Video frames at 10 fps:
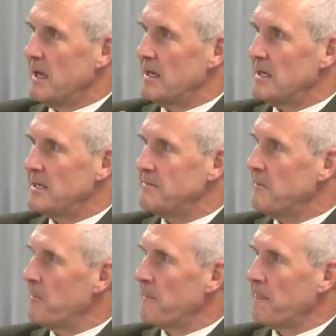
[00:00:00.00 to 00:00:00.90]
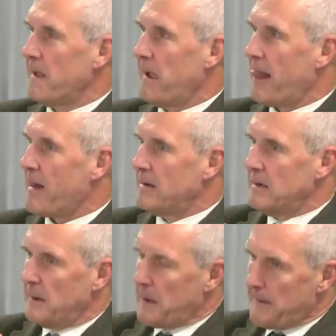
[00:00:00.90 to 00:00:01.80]
Um, and
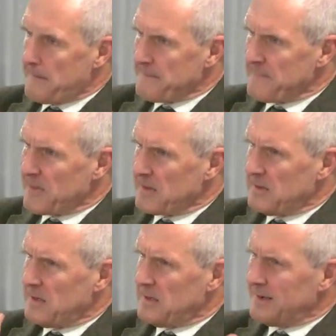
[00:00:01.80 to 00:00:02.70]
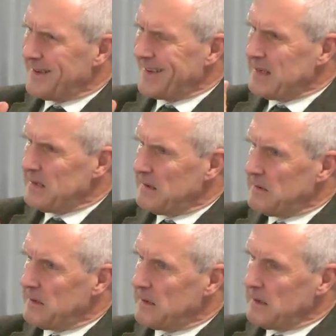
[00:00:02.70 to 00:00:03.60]
benchmarking, so that uh,
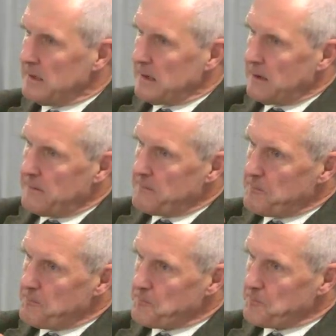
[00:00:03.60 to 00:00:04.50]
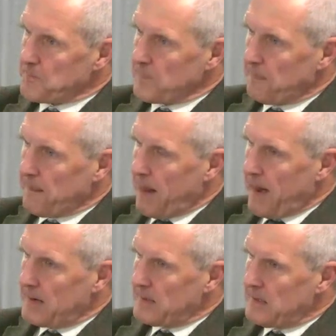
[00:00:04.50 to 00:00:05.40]
you uh, look at rollout,
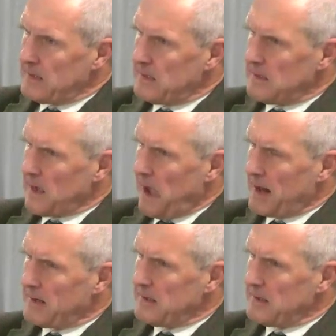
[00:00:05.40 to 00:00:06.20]
you test the